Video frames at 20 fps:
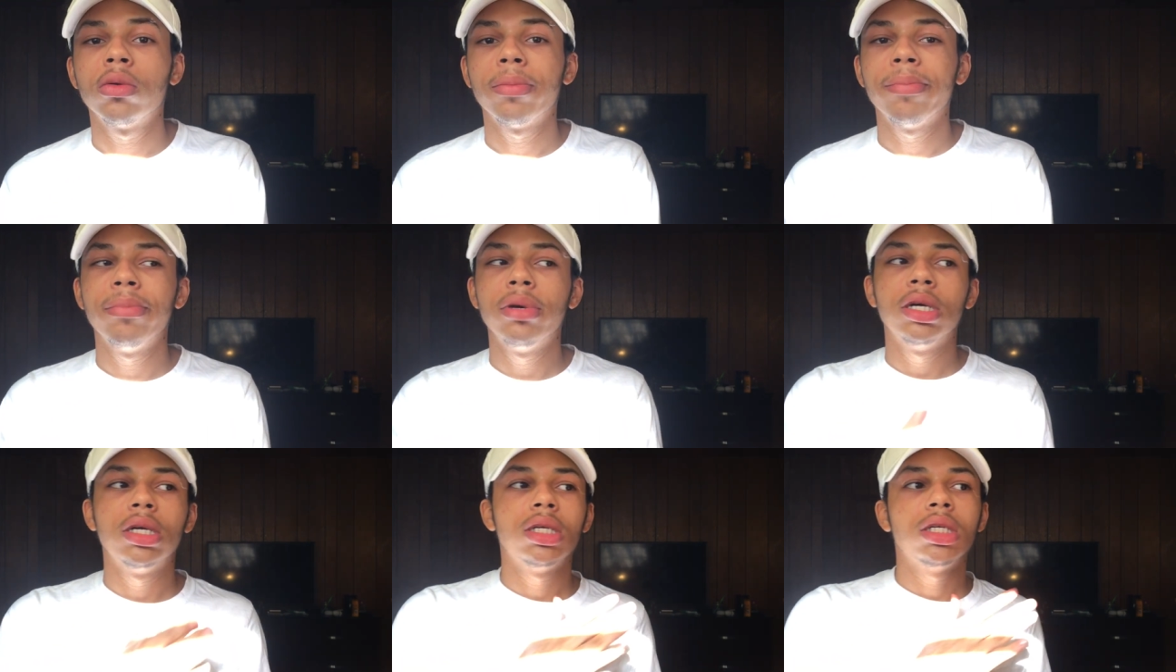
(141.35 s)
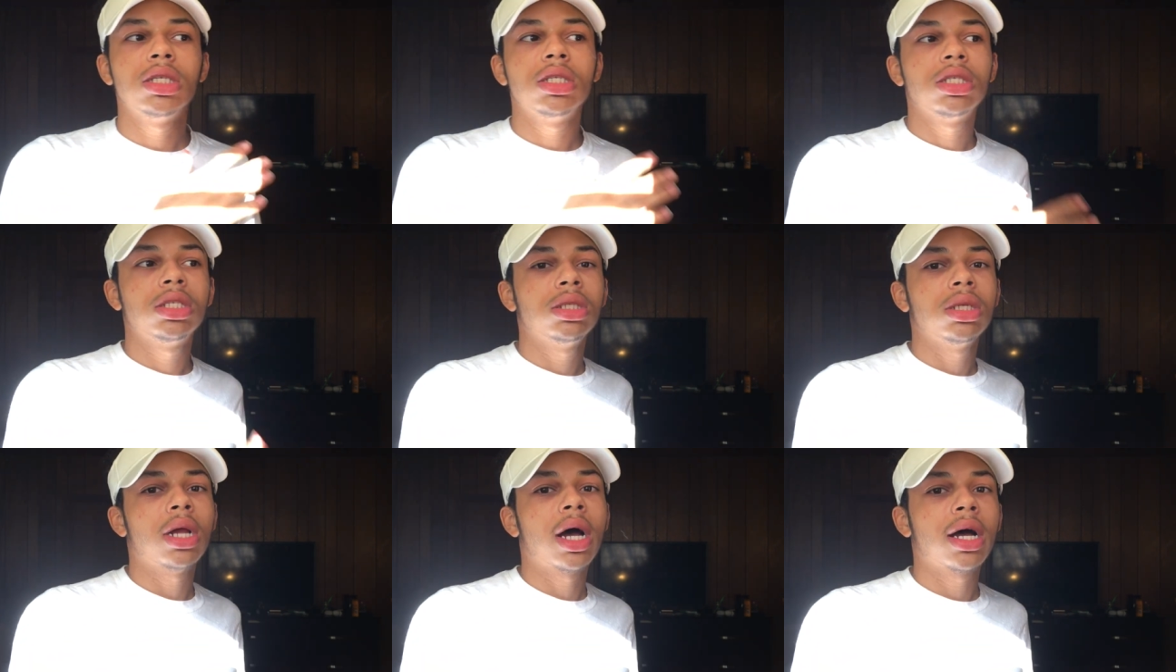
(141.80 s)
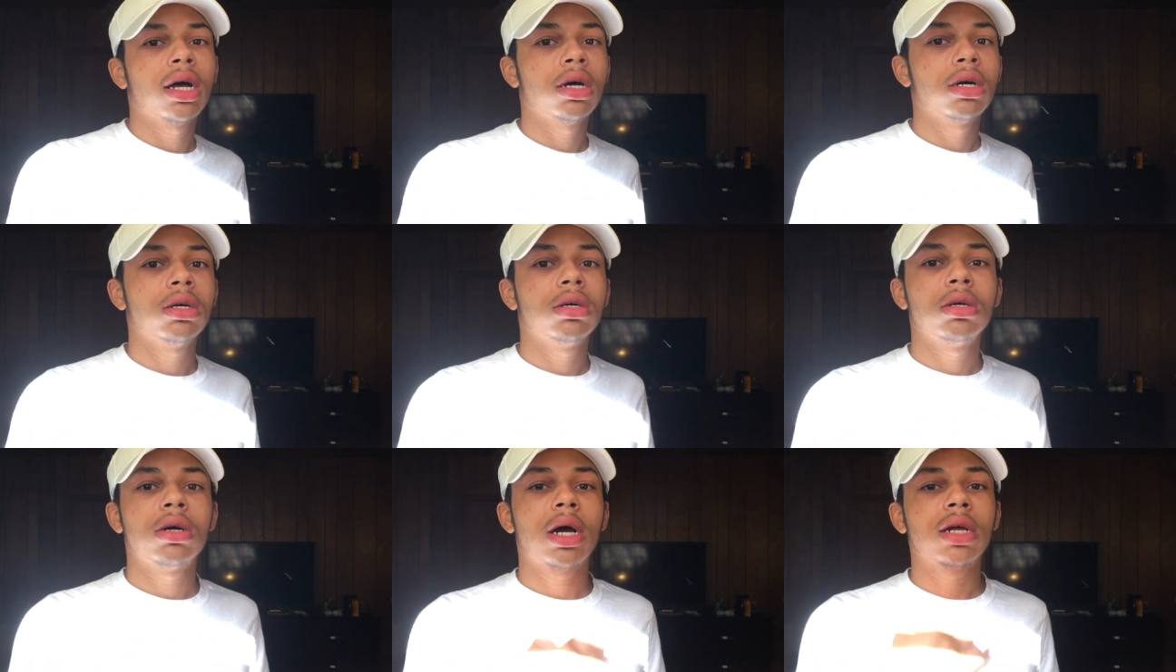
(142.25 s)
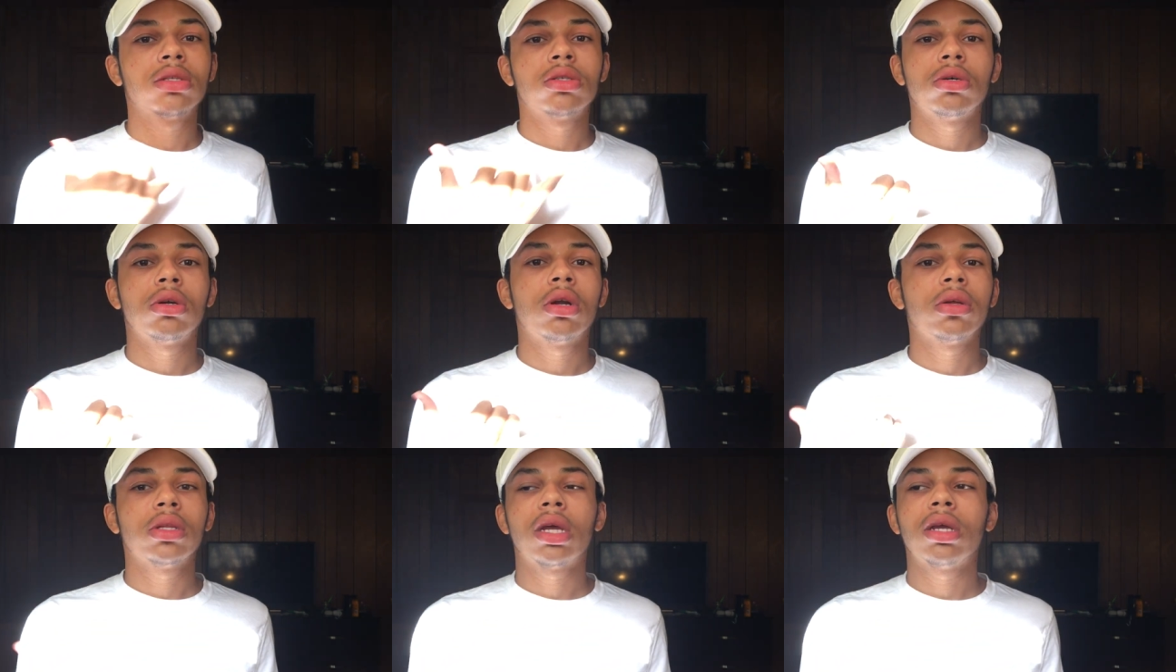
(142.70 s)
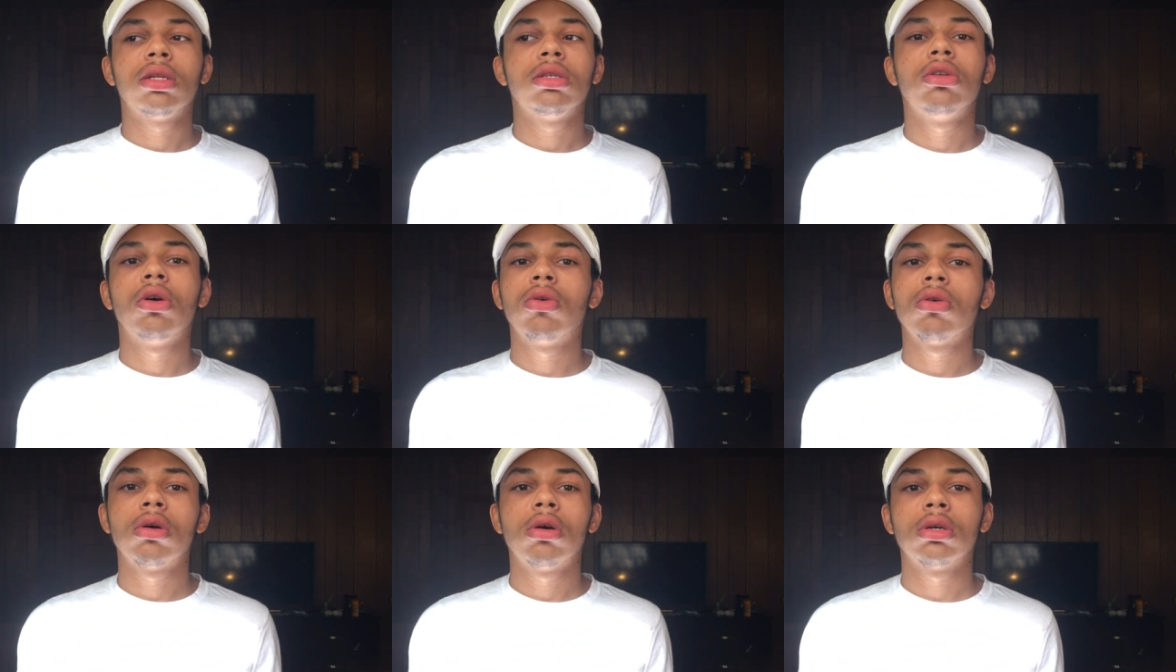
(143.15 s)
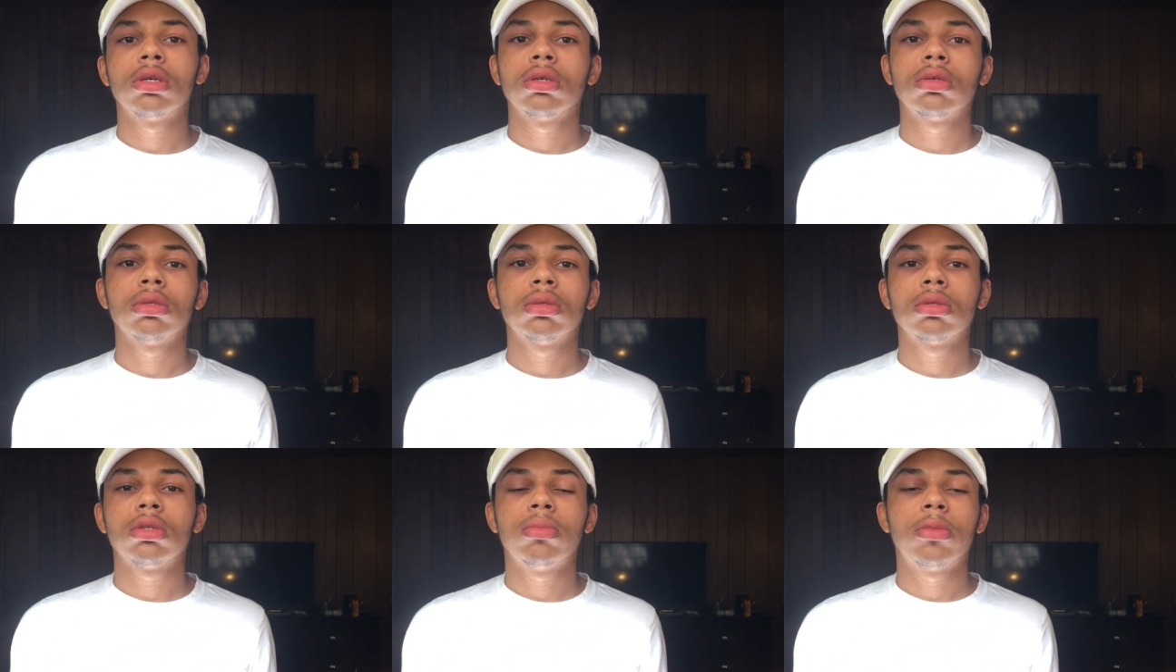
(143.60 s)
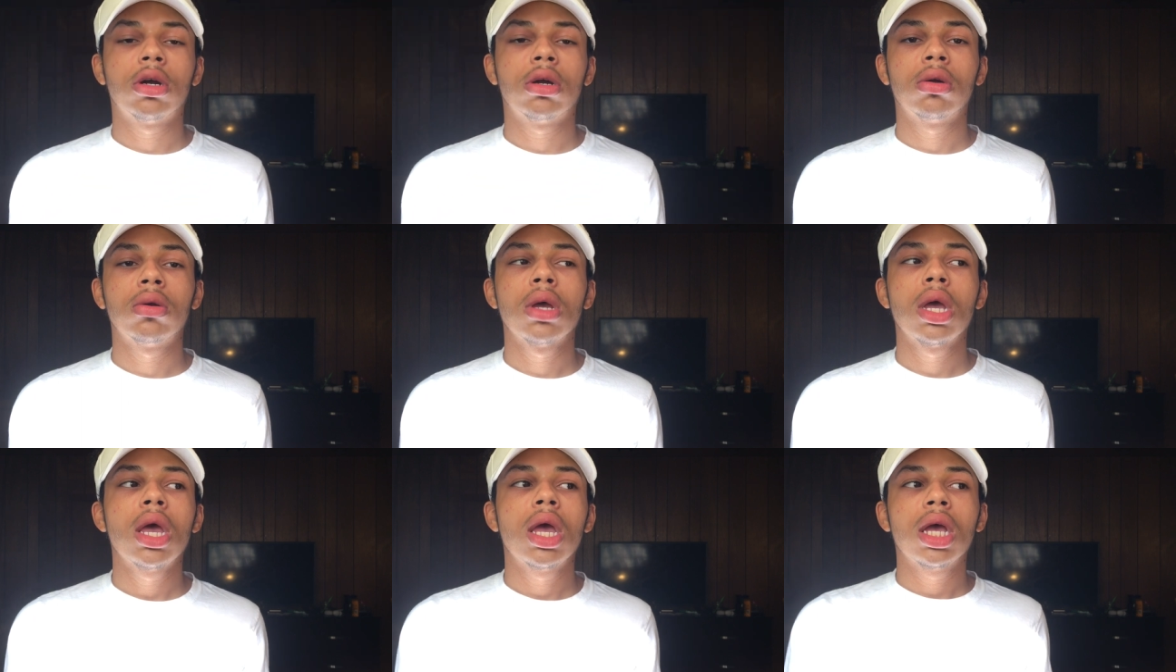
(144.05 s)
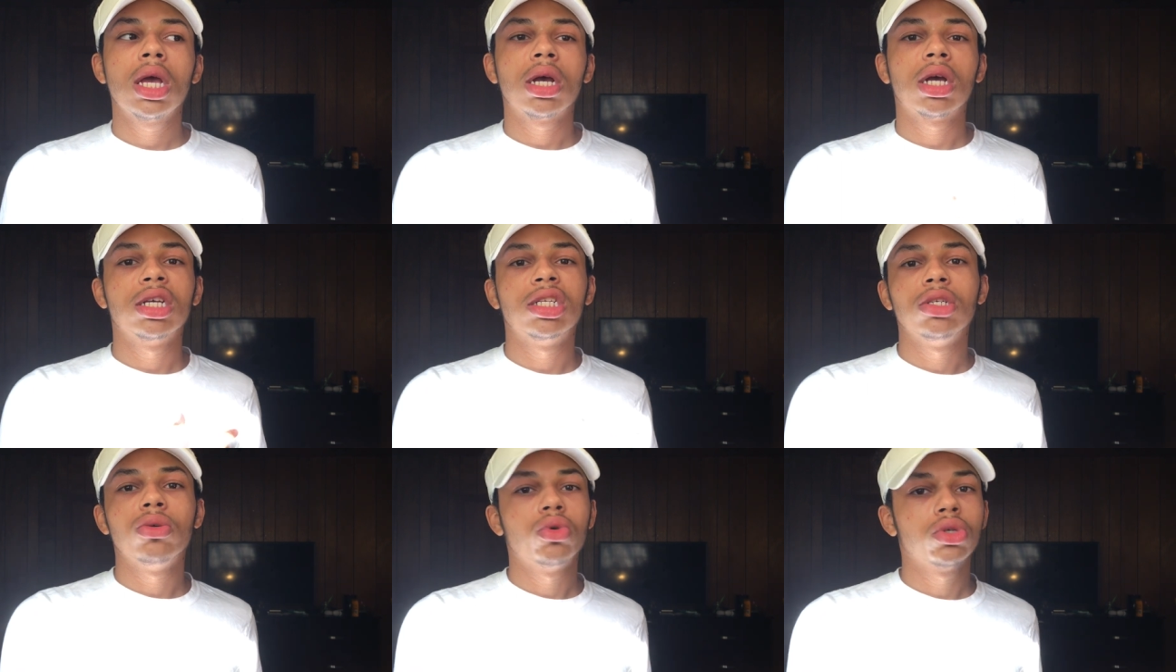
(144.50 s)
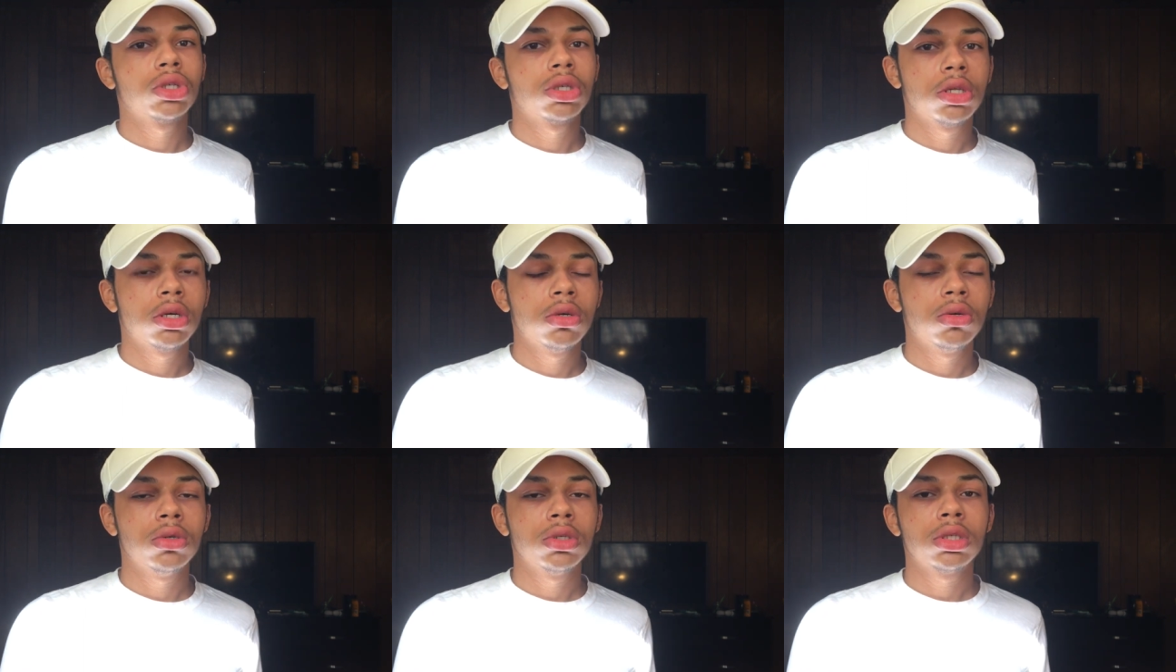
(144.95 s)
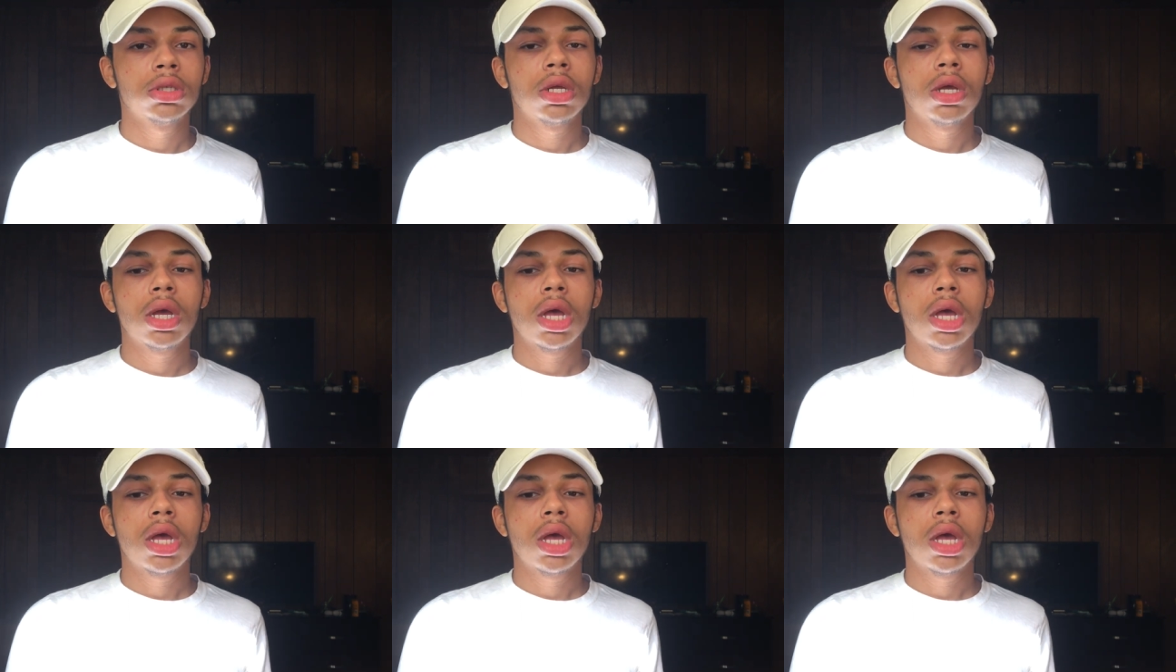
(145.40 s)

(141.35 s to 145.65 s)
But I told her like, don't call tomorrow because it was closed.